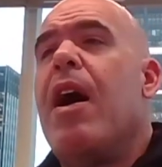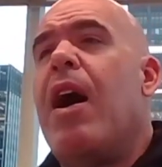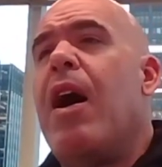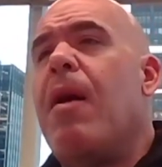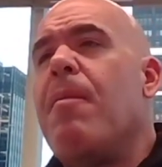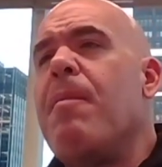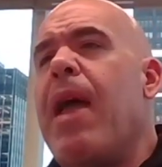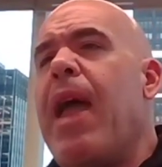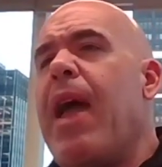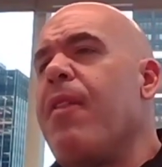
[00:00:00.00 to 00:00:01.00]
And
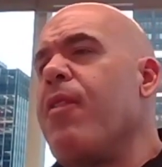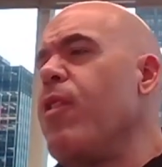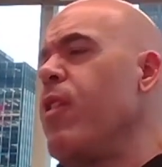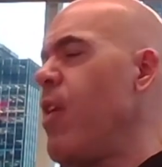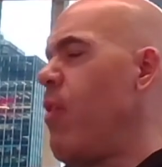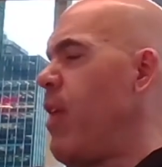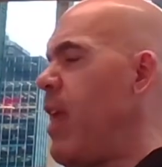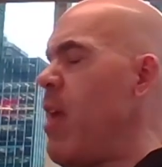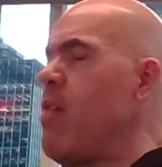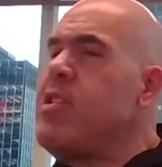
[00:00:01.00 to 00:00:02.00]

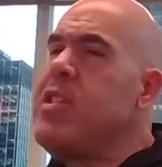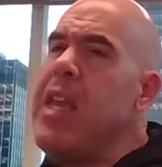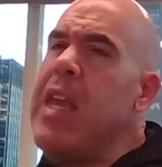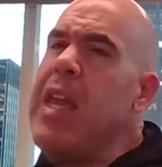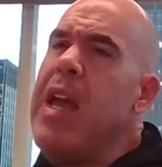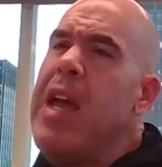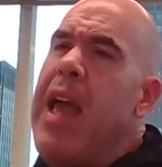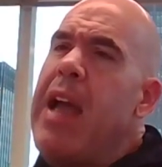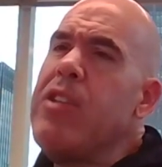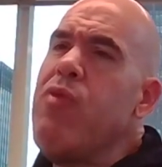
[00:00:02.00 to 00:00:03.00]
the EEOC
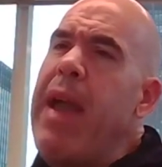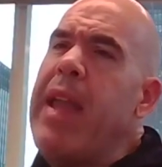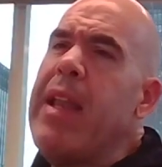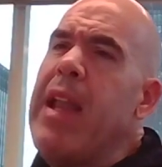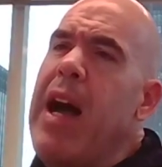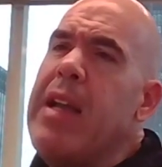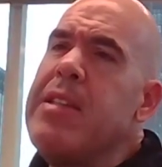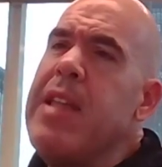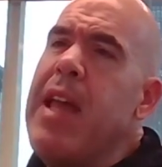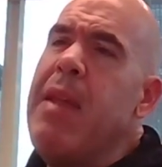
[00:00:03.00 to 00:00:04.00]
has
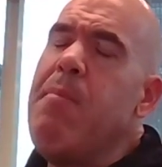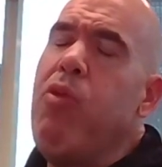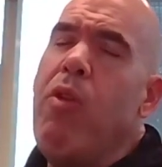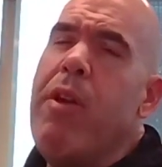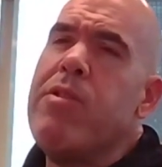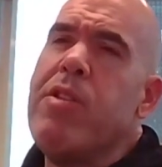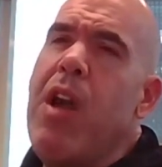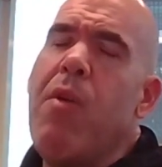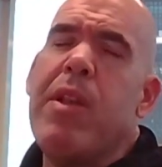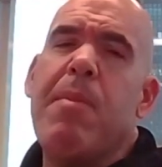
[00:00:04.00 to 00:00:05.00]
recognized that employers are
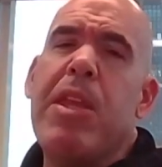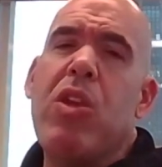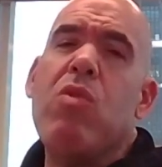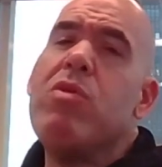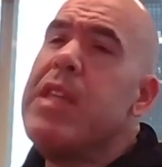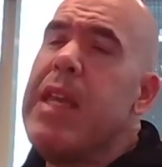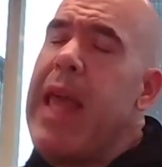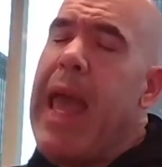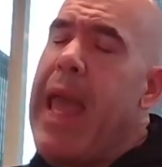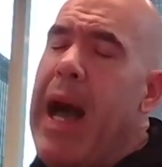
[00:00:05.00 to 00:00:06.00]
going to be using
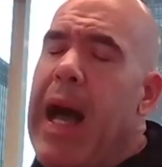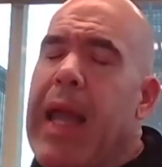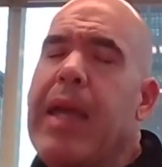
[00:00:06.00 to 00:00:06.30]
AI,